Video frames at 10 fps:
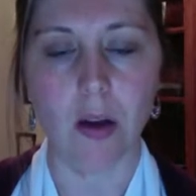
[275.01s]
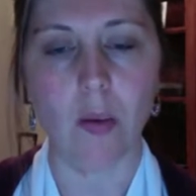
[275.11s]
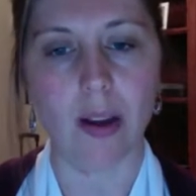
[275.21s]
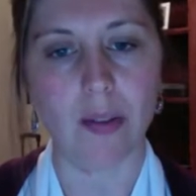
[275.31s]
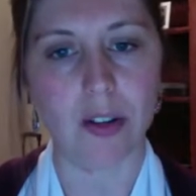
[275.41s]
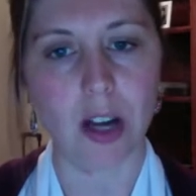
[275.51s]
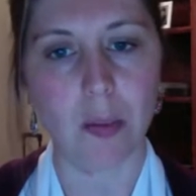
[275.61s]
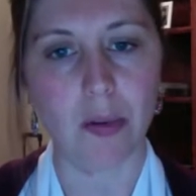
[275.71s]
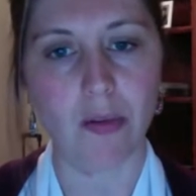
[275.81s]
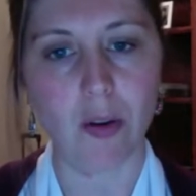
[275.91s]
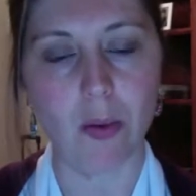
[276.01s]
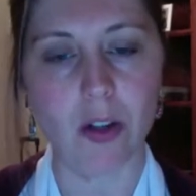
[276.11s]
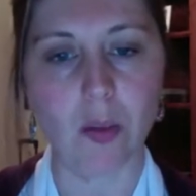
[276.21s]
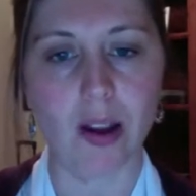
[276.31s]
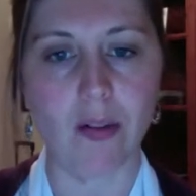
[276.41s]
We have our top performers,
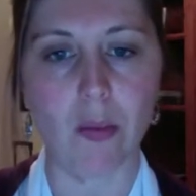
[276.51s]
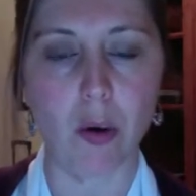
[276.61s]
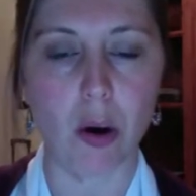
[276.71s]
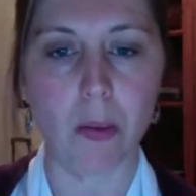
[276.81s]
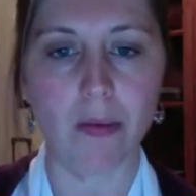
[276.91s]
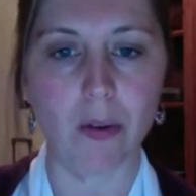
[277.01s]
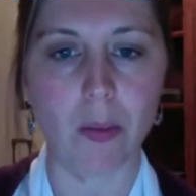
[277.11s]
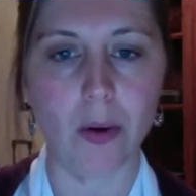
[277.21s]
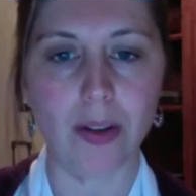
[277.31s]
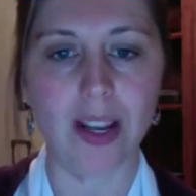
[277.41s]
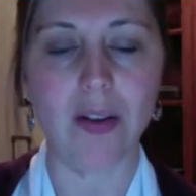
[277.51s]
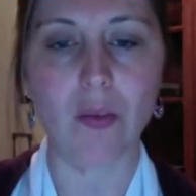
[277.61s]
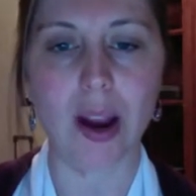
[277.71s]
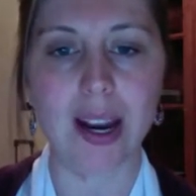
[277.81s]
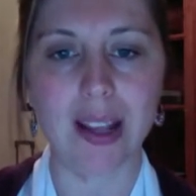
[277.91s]
we have our poor performers, and
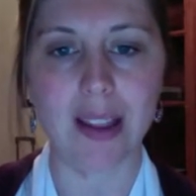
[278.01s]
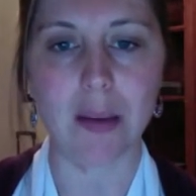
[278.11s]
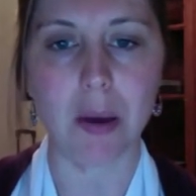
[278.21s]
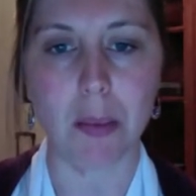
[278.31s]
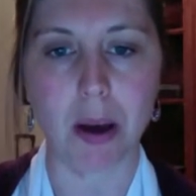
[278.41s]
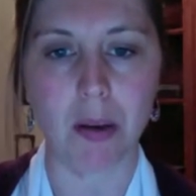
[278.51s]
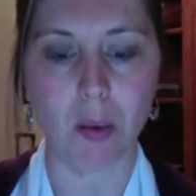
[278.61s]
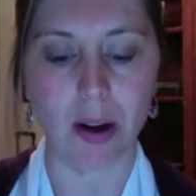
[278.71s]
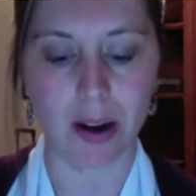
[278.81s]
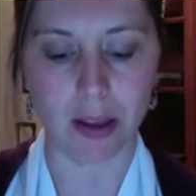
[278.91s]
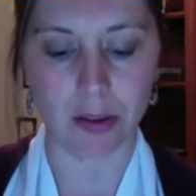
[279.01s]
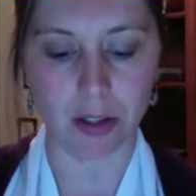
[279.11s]
rating them upon one another.